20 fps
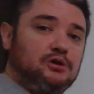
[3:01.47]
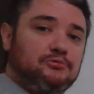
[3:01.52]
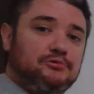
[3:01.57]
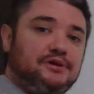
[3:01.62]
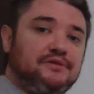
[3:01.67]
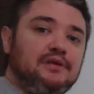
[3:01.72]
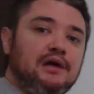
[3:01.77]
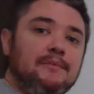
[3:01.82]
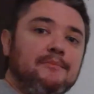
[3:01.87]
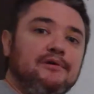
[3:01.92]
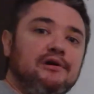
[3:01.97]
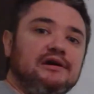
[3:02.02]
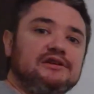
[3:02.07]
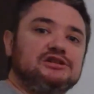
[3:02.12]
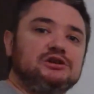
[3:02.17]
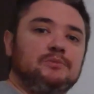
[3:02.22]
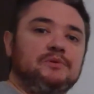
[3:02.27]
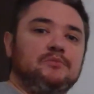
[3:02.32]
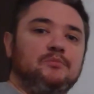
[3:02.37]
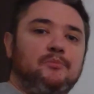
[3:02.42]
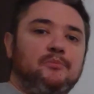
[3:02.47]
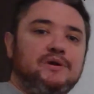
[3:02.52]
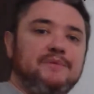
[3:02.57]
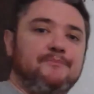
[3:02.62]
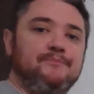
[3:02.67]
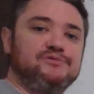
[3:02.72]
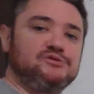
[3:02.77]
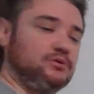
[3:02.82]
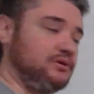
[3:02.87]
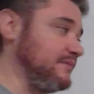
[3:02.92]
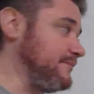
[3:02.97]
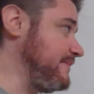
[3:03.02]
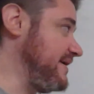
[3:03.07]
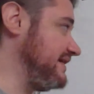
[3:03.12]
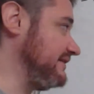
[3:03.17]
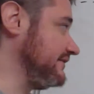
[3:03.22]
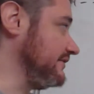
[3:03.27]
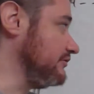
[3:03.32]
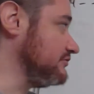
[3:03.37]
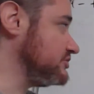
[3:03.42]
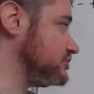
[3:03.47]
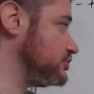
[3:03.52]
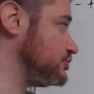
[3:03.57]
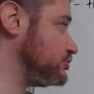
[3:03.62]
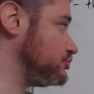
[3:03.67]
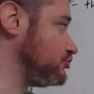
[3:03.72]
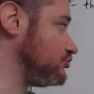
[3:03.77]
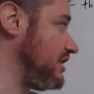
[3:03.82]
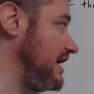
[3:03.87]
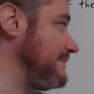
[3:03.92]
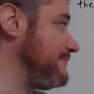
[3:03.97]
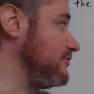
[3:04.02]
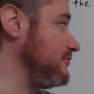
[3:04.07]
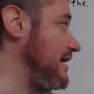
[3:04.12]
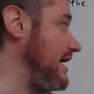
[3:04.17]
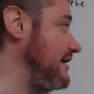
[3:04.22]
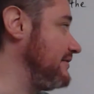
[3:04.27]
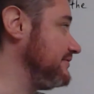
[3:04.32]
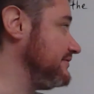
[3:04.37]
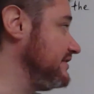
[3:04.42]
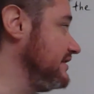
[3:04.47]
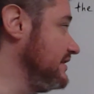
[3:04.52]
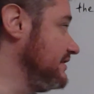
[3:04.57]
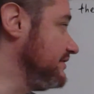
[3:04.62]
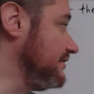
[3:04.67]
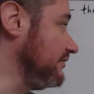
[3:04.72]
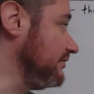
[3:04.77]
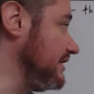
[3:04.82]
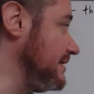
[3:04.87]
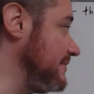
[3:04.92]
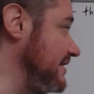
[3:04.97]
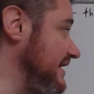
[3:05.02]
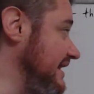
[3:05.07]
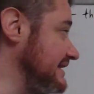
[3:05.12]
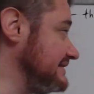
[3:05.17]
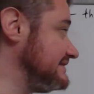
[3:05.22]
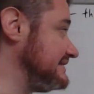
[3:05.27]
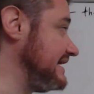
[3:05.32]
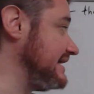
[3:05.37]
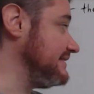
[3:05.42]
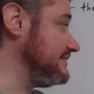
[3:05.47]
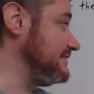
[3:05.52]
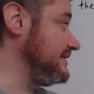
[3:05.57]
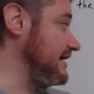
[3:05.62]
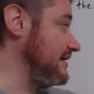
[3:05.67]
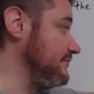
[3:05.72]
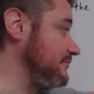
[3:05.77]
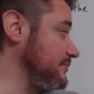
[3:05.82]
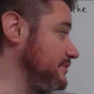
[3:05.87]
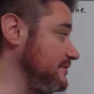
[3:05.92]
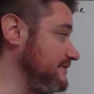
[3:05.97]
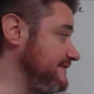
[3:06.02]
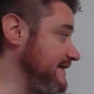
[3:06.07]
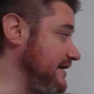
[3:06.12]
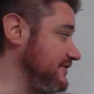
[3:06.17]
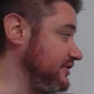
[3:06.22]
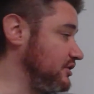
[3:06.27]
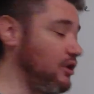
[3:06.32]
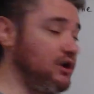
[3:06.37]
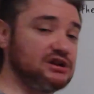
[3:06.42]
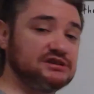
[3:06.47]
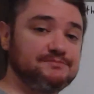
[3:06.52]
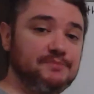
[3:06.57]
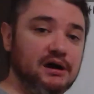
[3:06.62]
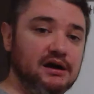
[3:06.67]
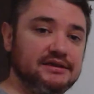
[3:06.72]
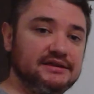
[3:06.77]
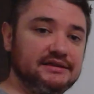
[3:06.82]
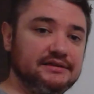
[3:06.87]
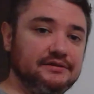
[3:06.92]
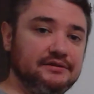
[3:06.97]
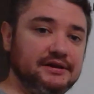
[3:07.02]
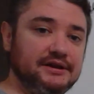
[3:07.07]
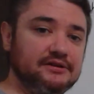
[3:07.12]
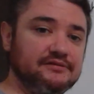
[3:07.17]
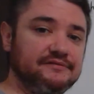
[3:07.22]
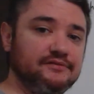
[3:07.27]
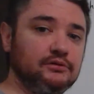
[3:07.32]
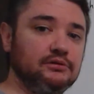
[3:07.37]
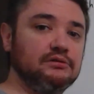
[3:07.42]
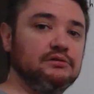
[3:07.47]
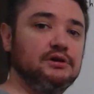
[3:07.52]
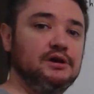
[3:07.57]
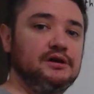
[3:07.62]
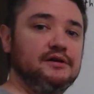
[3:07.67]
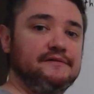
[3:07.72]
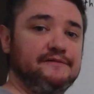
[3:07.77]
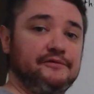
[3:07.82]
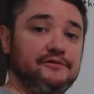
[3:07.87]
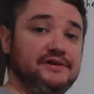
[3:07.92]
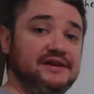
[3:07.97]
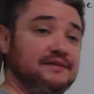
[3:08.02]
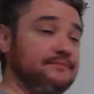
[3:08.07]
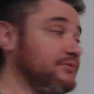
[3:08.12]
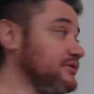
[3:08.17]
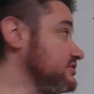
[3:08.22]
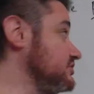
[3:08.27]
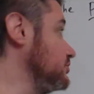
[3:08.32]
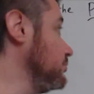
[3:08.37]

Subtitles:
real number, and so we sort of made a little stripe around the limit and said that we found the corresponding little interval for the inputs